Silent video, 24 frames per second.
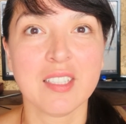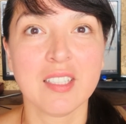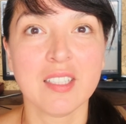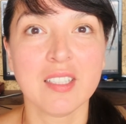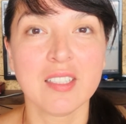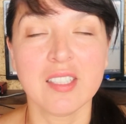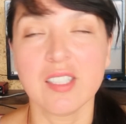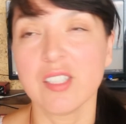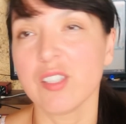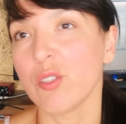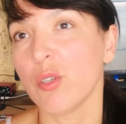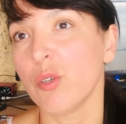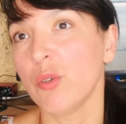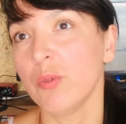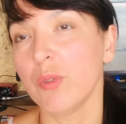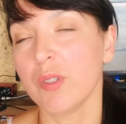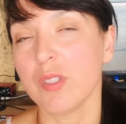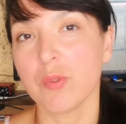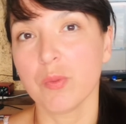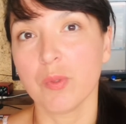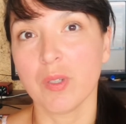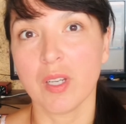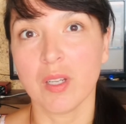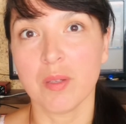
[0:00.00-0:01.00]
That's always
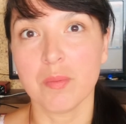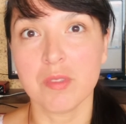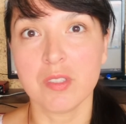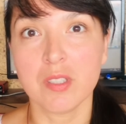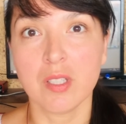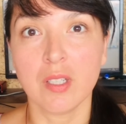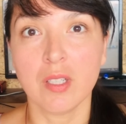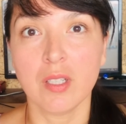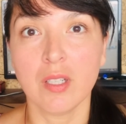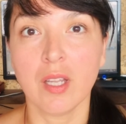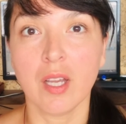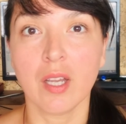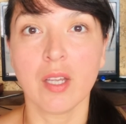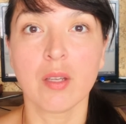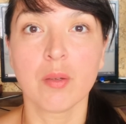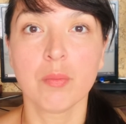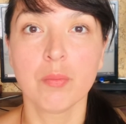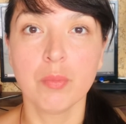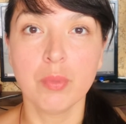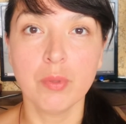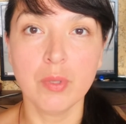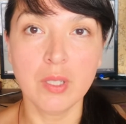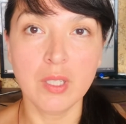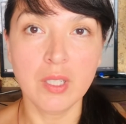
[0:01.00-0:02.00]
what I'm saying, like
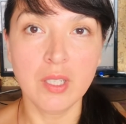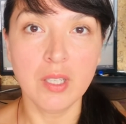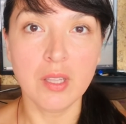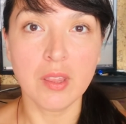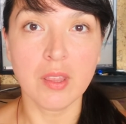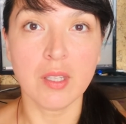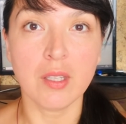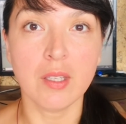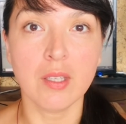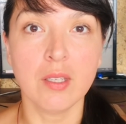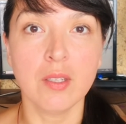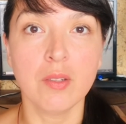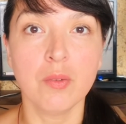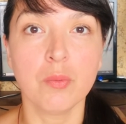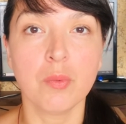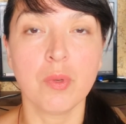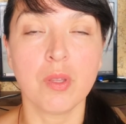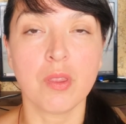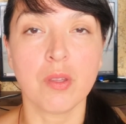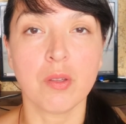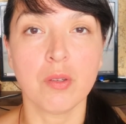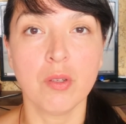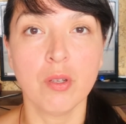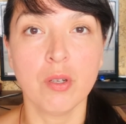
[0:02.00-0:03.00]
breathe in with
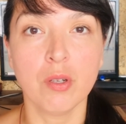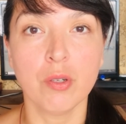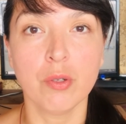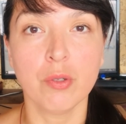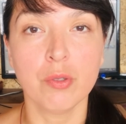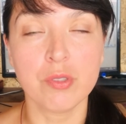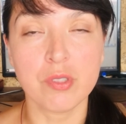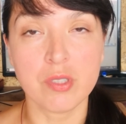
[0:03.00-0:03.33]
your nose